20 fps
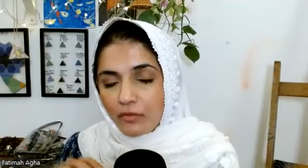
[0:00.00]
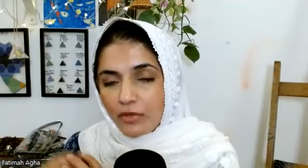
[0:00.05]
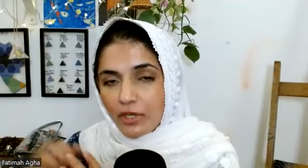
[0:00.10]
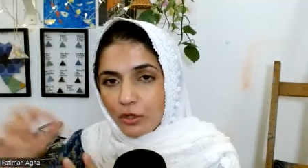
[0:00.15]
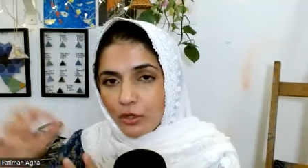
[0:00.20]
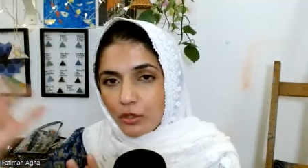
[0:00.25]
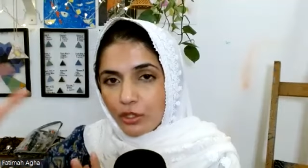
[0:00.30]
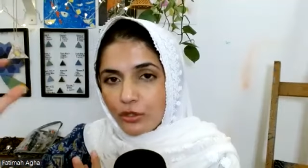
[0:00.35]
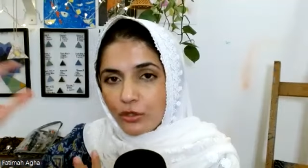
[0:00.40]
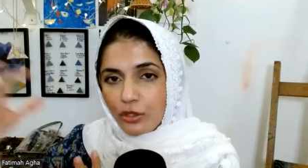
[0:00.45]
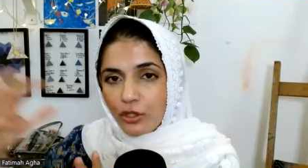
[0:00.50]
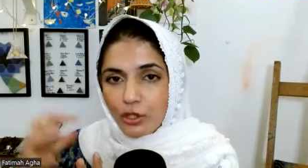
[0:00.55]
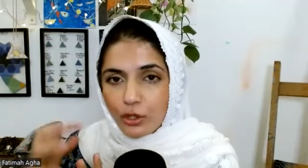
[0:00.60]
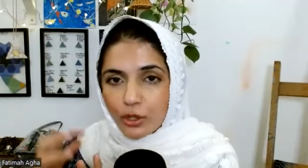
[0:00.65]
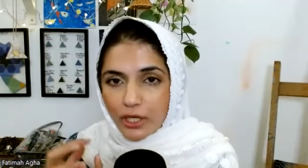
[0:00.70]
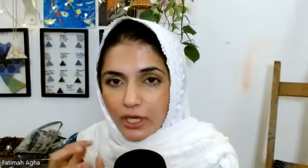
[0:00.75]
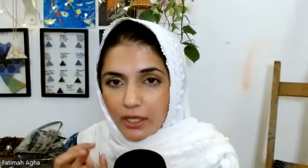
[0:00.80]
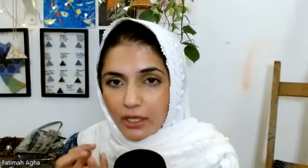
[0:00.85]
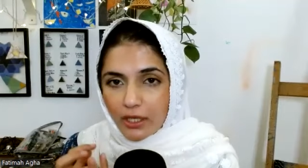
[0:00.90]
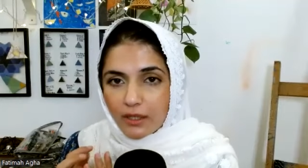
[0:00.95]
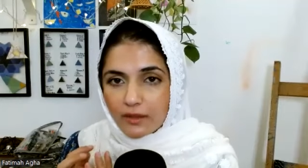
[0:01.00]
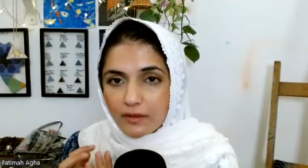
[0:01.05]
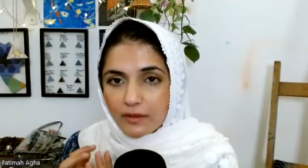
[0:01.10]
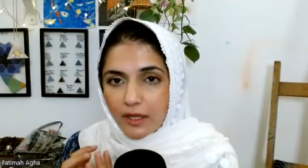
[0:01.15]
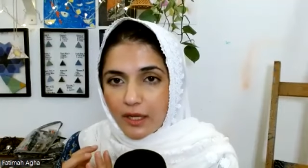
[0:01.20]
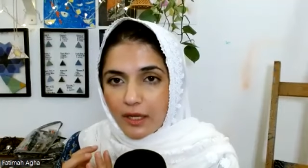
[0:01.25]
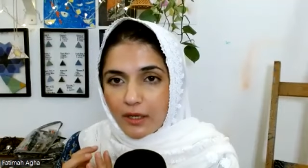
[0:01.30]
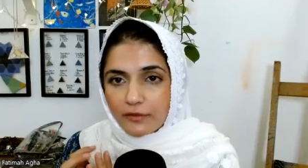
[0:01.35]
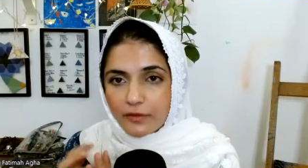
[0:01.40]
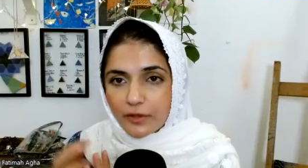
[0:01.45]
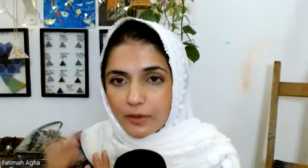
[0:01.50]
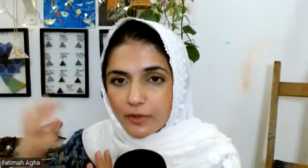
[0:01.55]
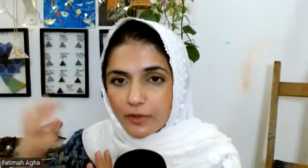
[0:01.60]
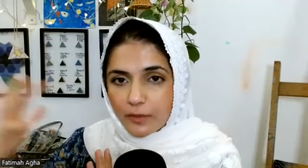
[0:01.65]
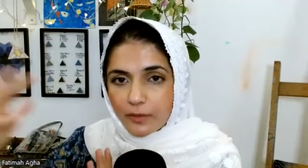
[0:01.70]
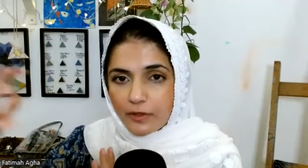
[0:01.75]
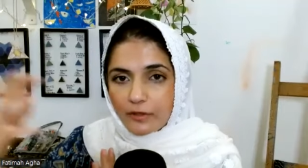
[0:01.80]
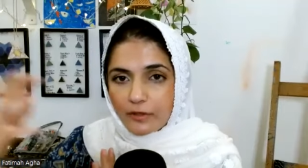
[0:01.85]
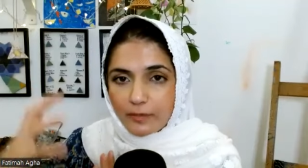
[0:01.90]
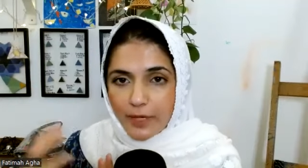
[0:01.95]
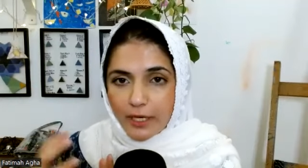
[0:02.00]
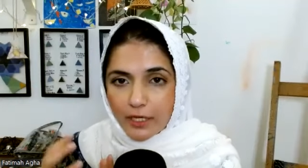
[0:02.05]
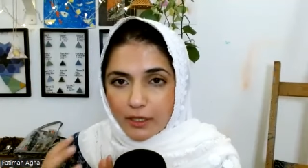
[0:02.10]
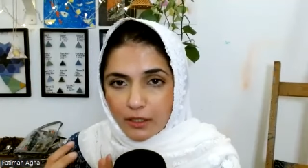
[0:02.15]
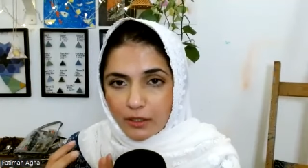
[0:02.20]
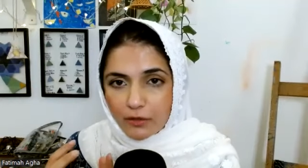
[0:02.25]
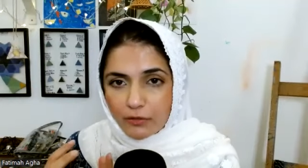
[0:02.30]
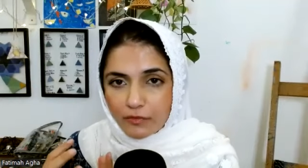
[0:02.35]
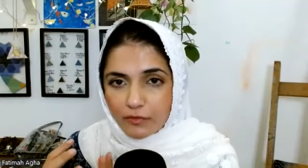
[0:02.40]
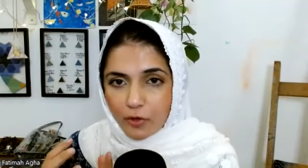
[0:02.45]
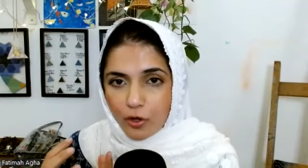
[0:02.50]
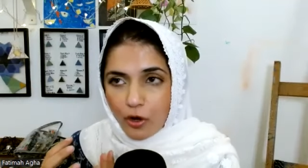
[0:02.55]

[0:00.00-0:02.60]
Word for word: We are going to look at ourselves from the perspective